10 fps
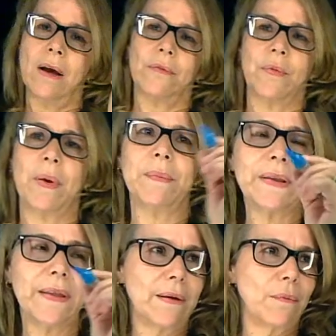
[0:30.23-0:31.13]
remember
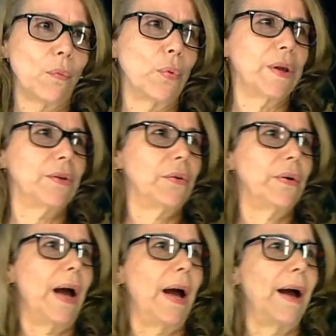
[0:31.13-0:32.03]
that when you
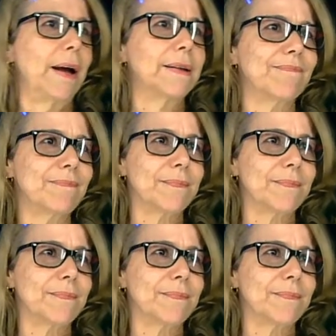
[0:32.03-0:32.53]
had